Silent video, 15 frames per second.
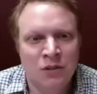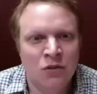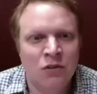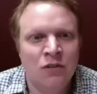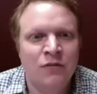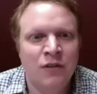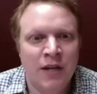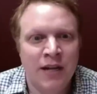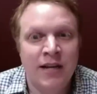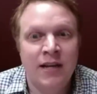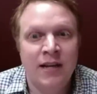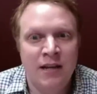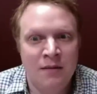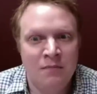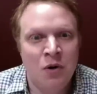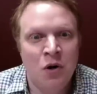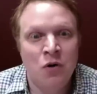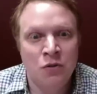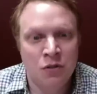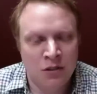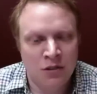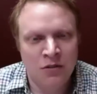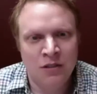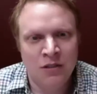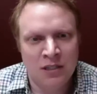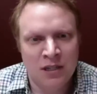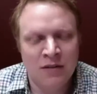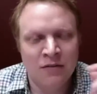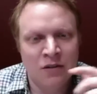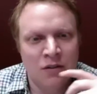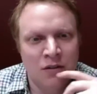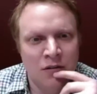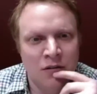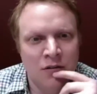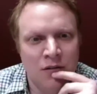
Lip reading: sort of like in post you discovered?